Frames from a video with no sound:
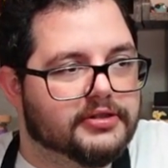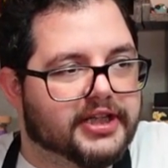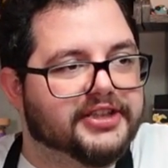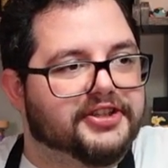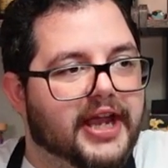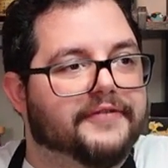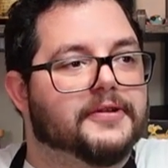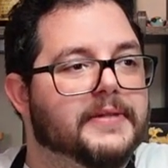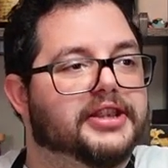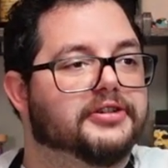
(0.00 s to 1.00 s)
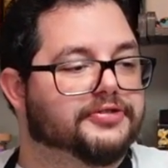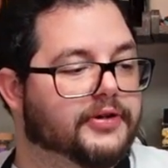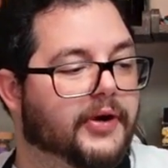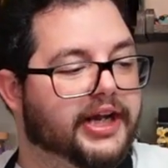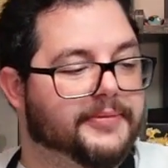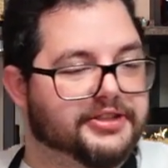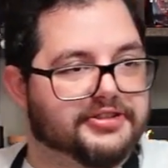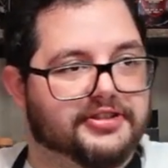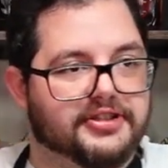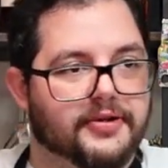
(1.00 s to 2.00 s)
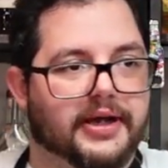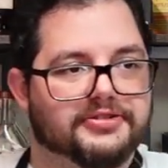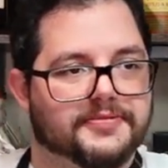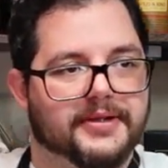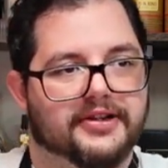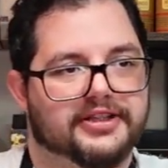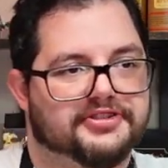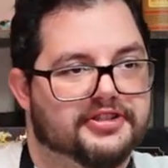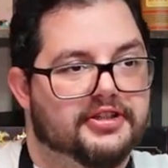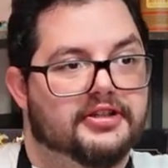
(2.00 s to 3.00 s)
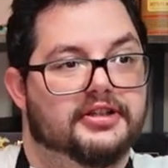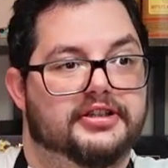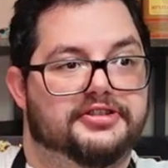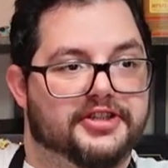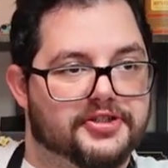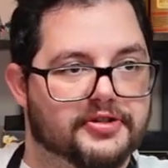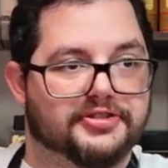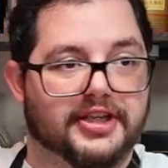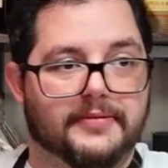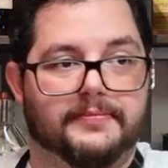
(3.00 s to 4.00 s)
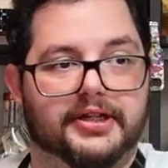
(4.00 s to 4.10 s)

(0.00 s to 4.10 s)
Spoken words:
Because you have to meet those requirements. 2 ounce spirits, citrus, and